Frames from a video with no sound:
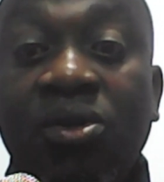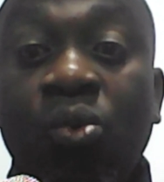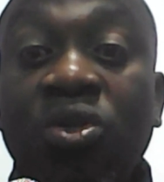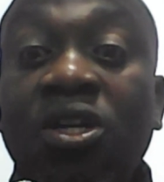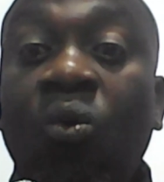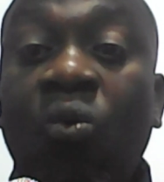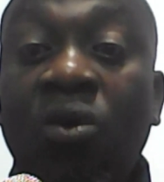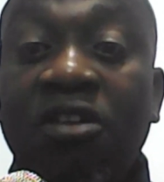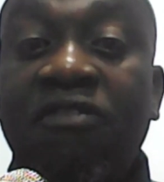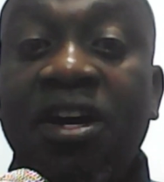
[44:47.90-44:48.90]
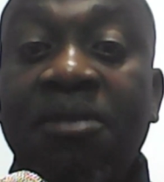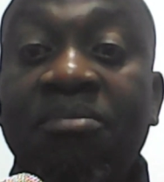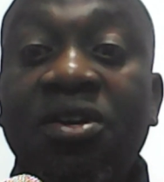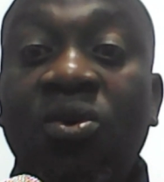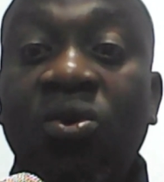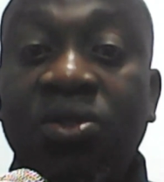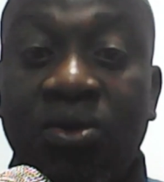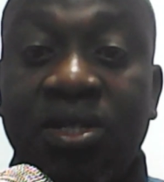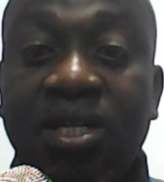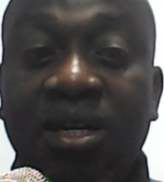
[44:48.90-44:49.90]
who was a qualified medical
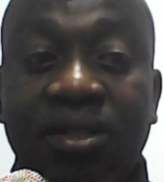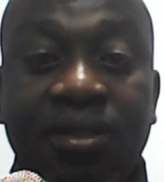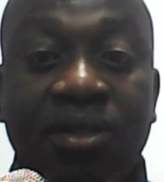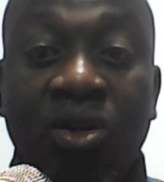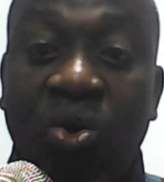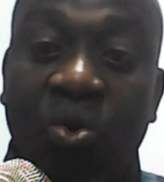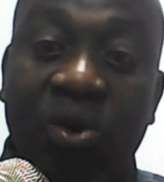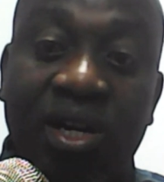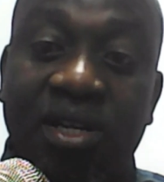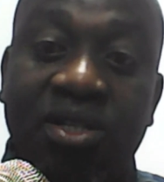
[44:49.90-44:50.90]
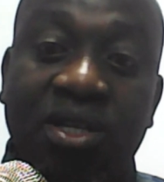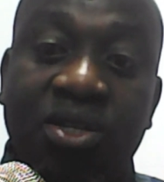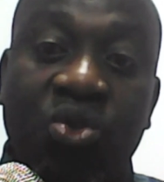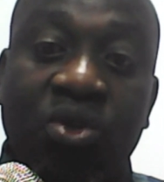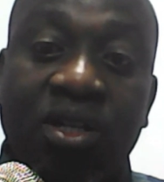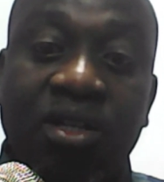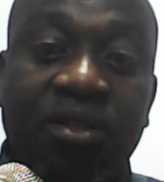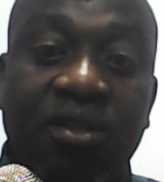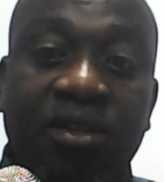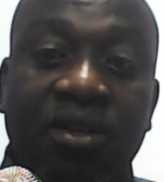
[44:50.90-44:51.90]
doctor Go read his history.
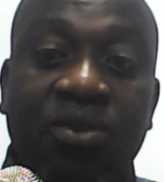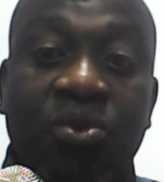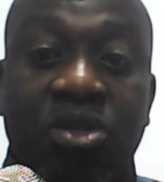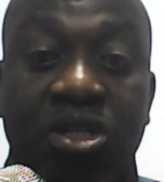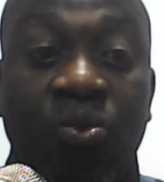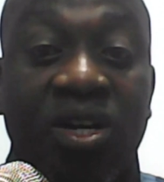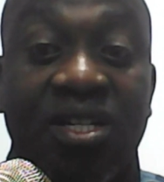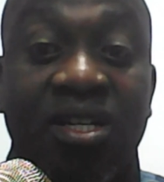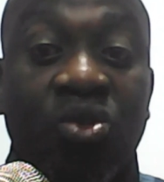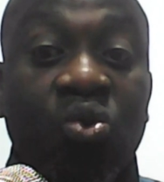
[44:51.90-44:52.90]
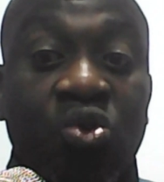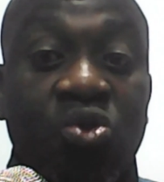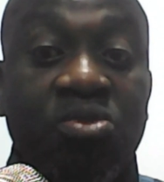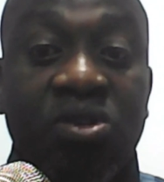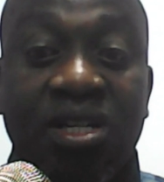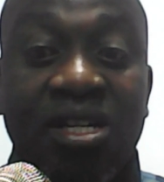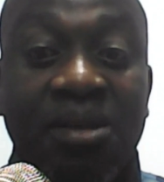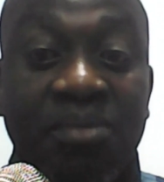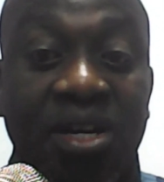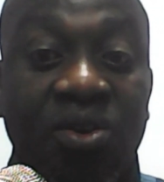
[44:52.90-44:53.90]
You see what he has contributed in
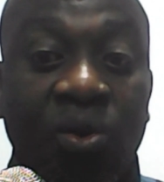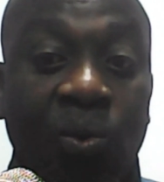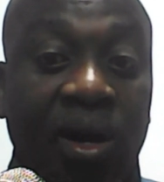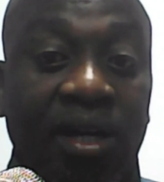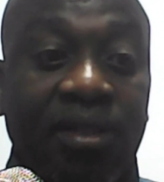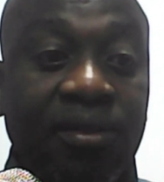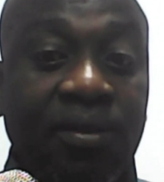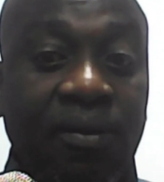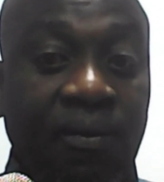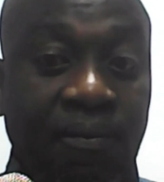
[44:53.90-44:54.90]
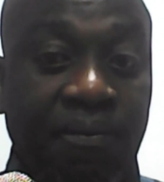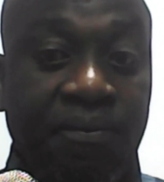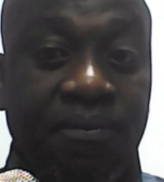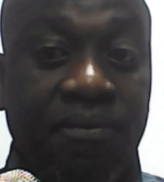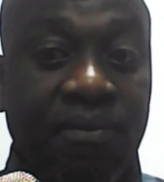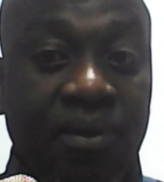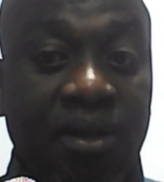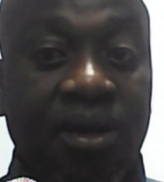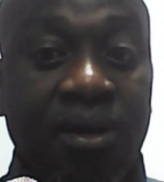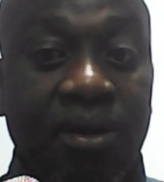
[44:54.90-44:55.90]
the medical world.
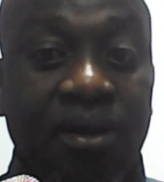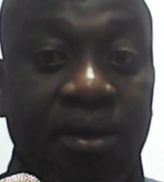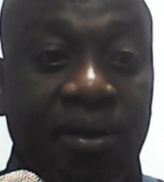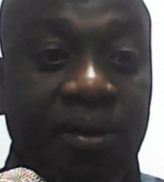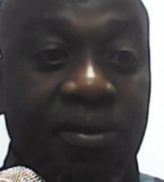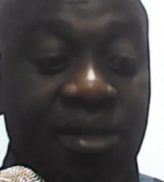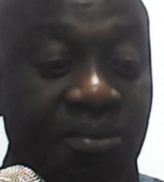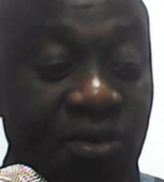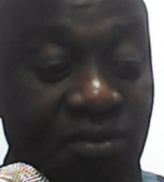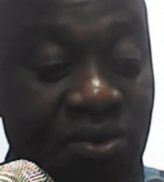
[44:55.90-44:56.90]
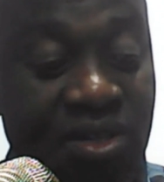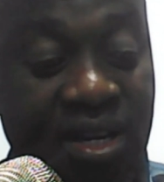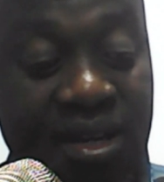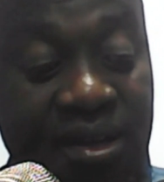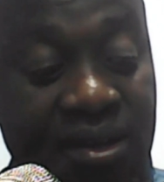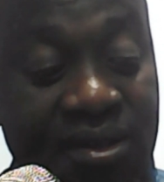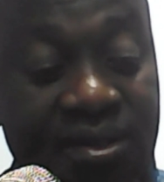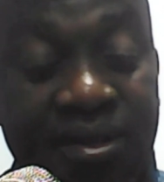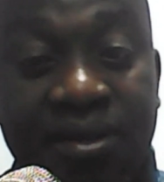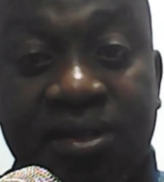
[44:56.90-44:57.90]
Yeah? Some of you
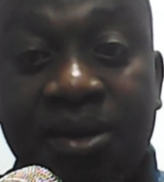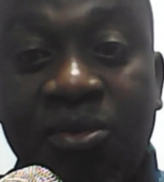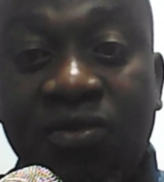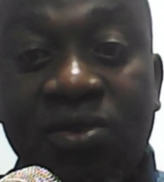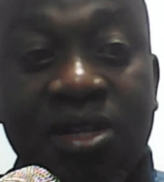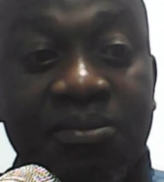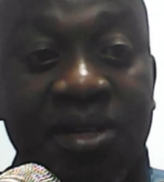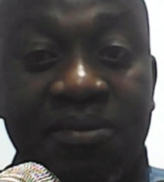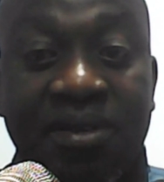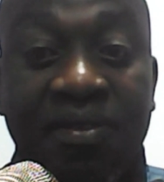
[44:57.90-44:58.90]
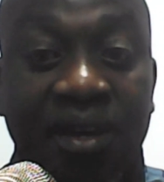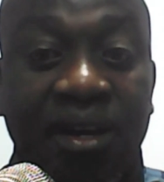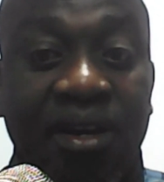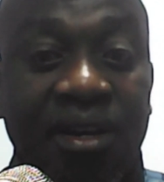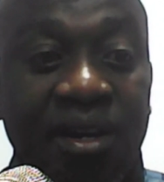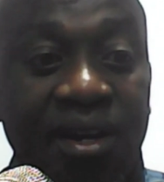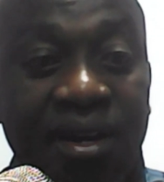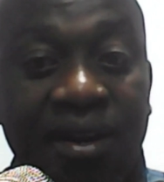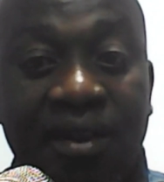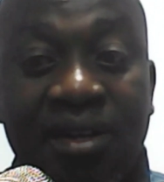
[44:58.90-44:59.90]
sometimes think
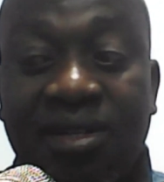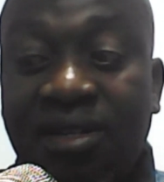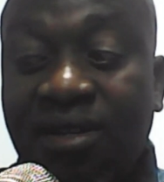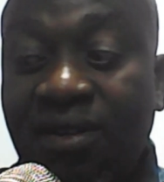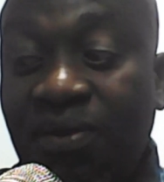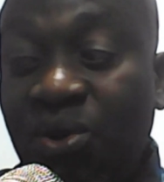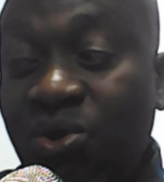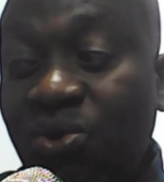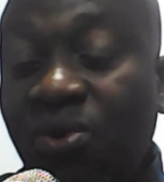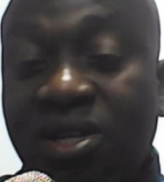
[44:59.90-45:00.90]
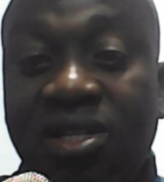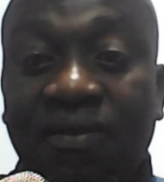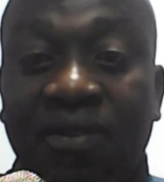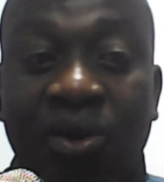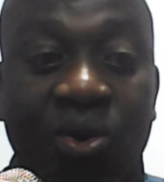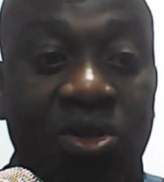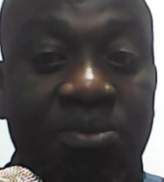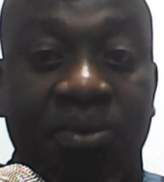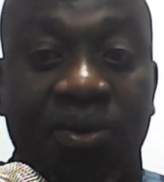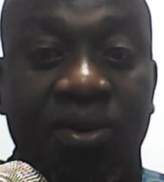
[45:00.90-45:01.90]
that those who receive the
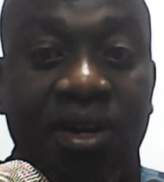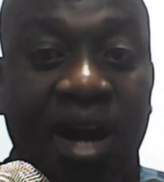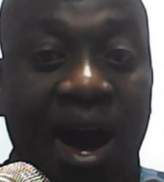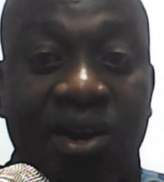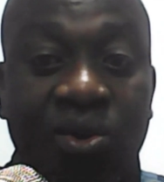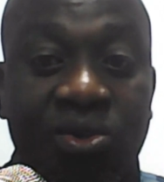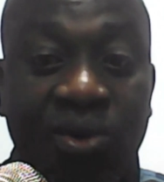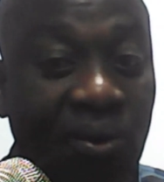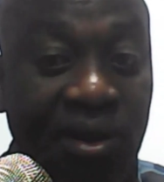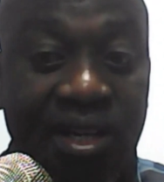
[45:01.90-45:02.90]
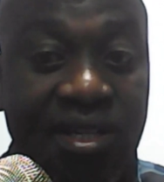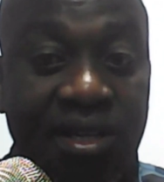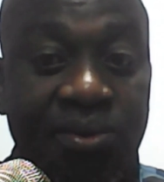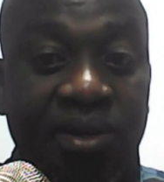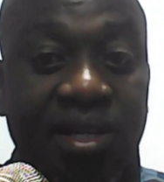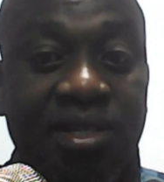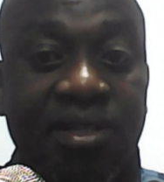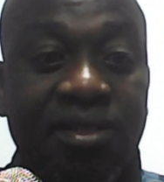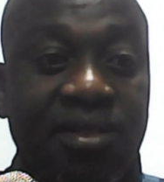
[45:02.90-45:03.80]
gospel are not all that educated.